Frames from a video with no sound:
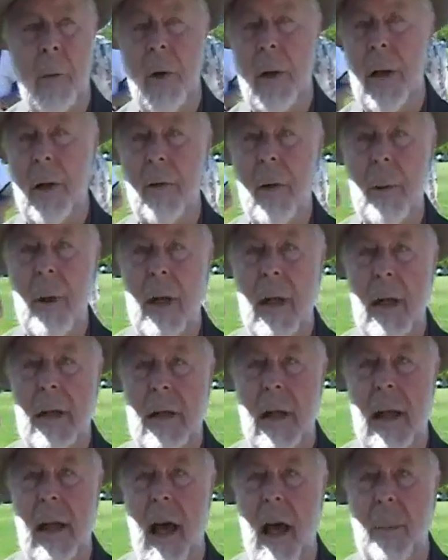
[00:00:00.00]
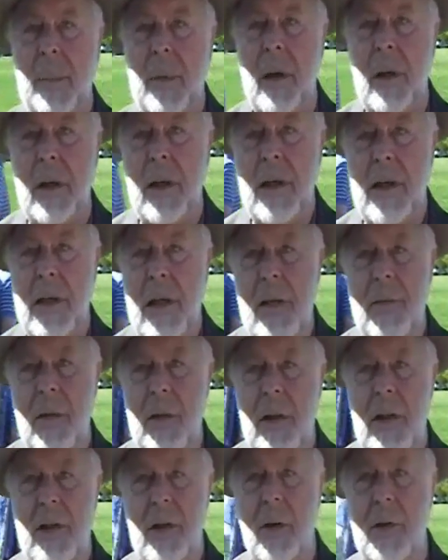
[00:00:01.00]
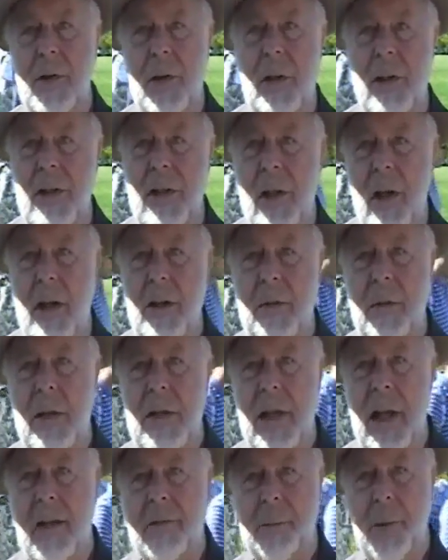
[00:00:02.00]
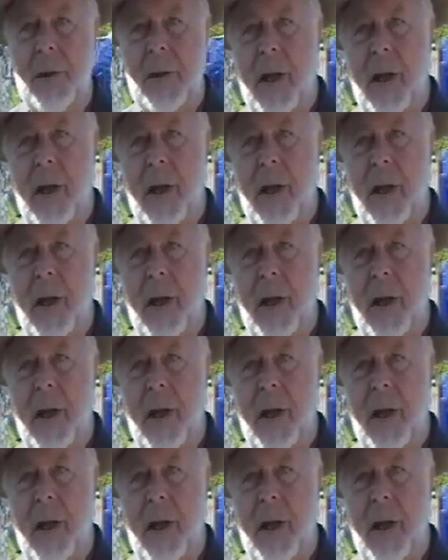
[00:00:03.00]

Well, everybody is a capitalist. Even the socialist countries have